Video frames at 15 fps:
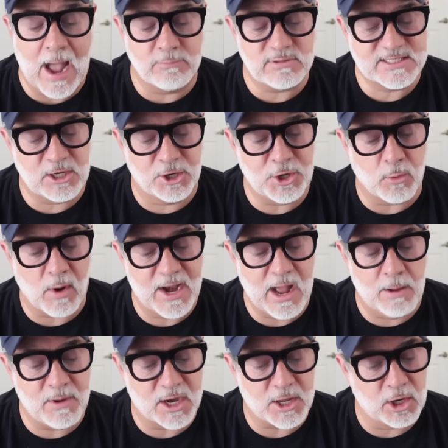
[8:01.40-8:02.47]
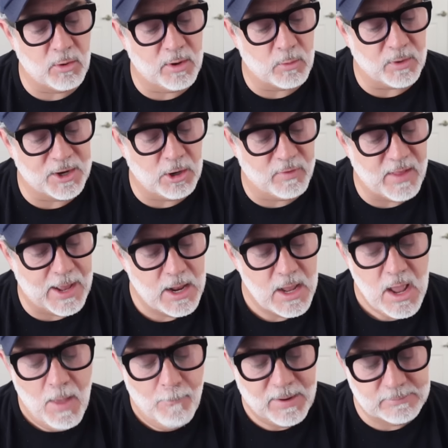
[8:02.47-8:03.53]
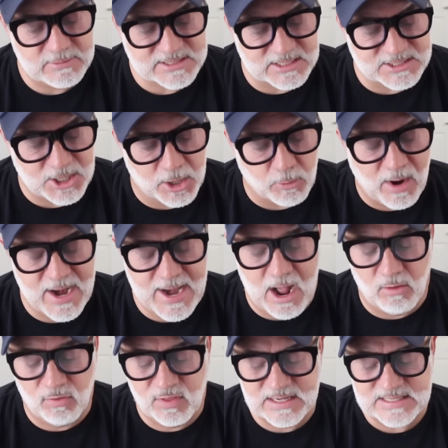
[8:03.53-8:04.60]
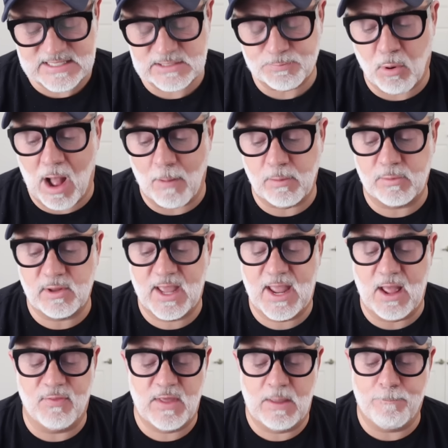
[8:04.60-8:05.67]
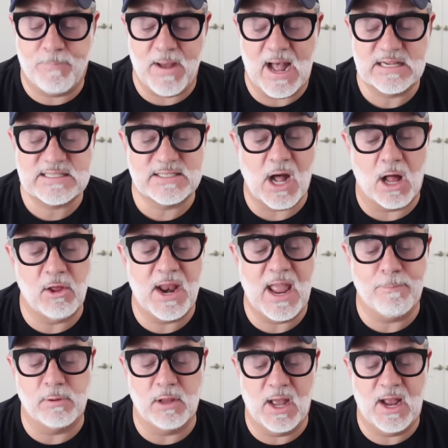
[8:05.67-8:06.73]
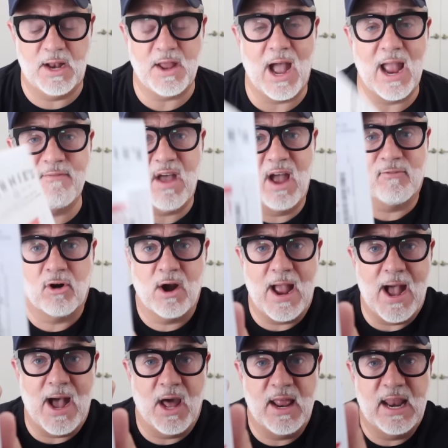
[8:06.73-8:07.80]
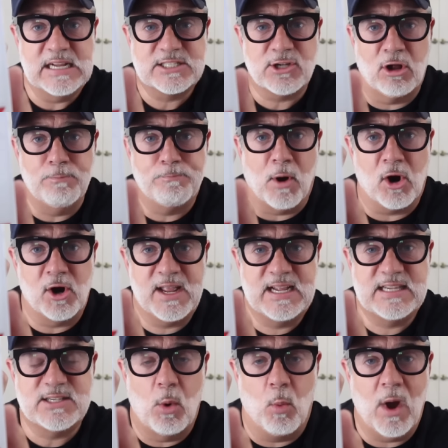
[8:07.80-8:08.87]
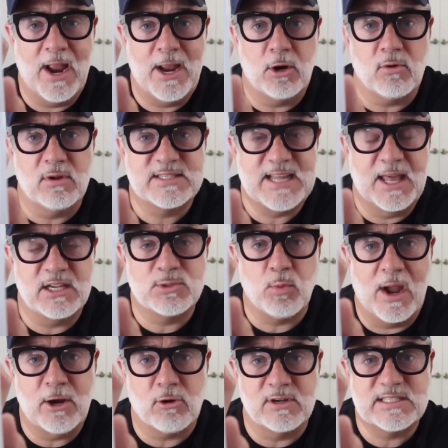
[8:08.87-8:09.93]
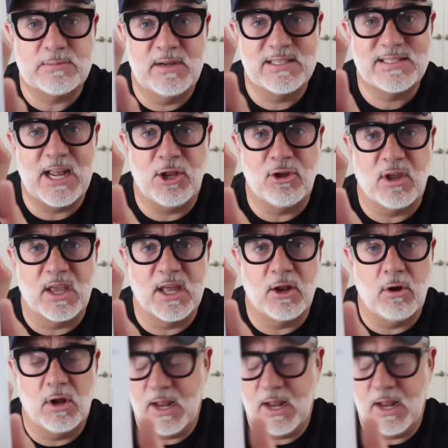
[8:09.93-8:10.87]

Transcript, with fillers: I'm just telling you right now, I'm not going to go in and read all that, but I'm just going to tell you right now, this is probably the best holiday blend I've ever had, and it's called Barnie's White Santa's White Christmas, and you can get it